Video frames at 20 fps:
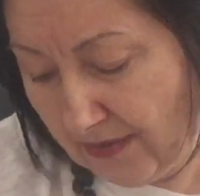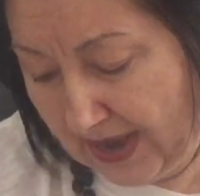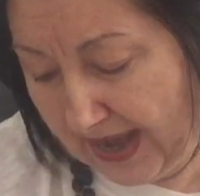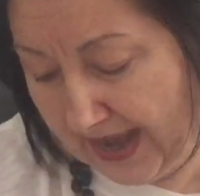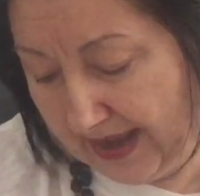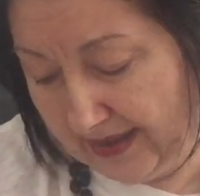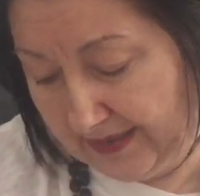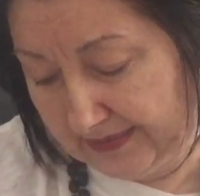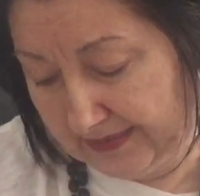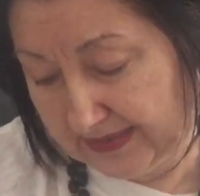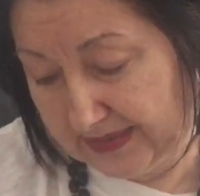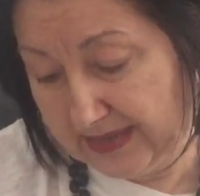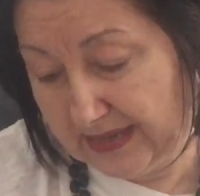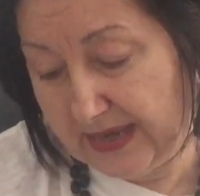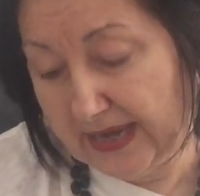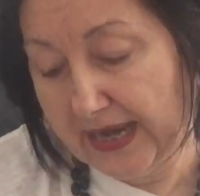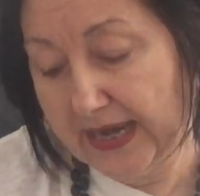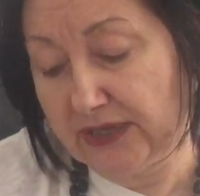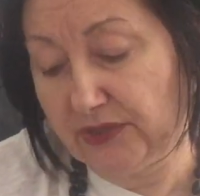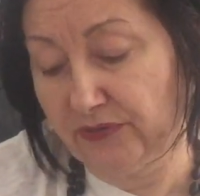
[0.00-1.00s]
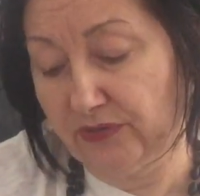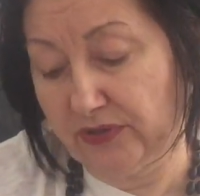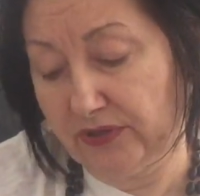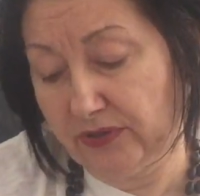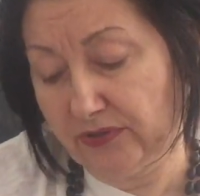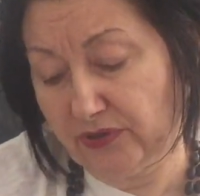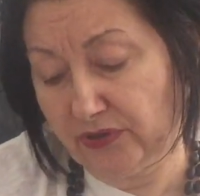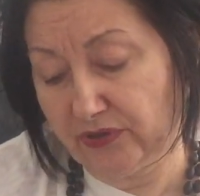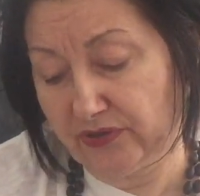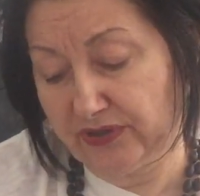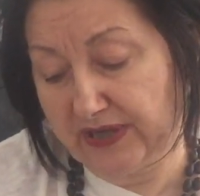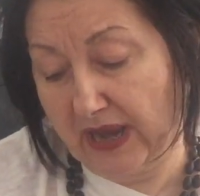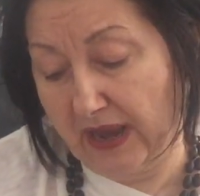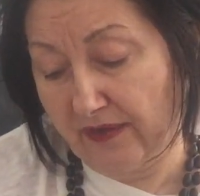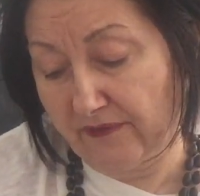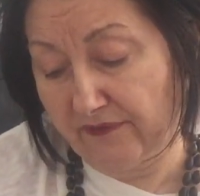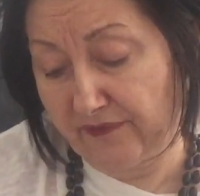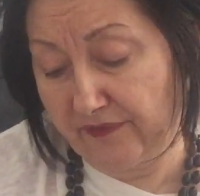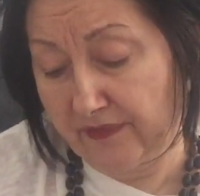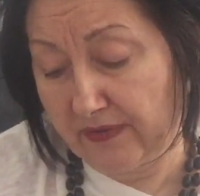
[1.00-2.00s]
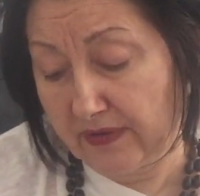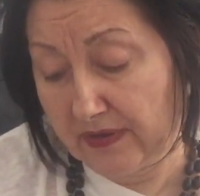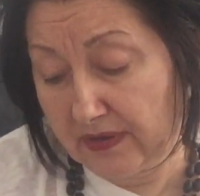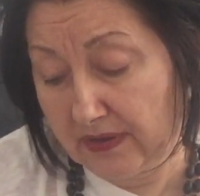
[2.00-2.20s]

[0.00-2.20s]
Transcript: Okay, introduce yourself.